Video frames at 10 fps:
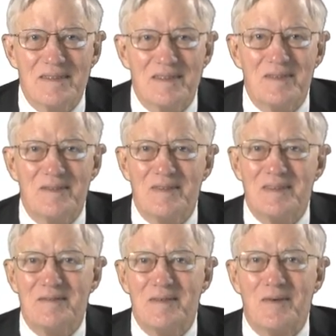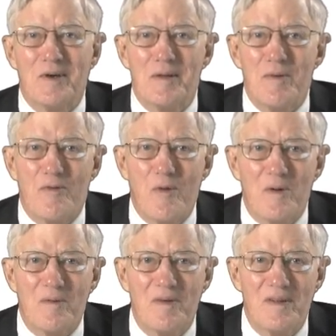
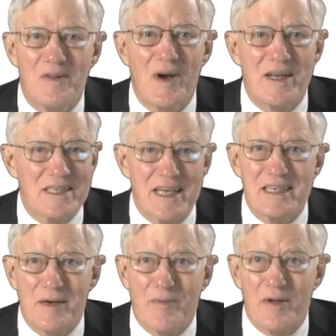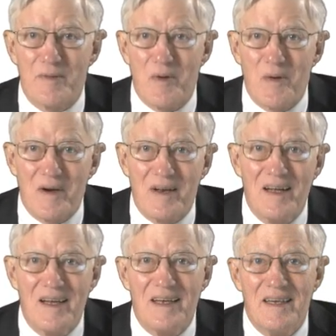before the United States Supreme Court.
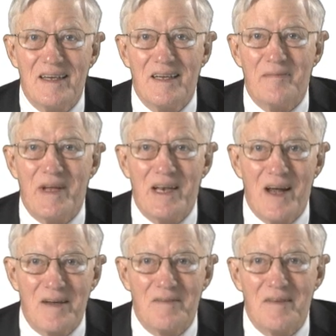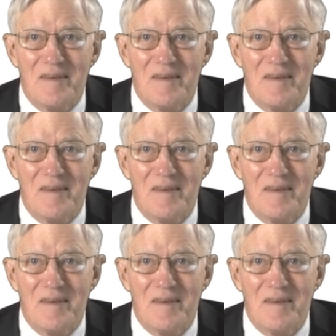It may not,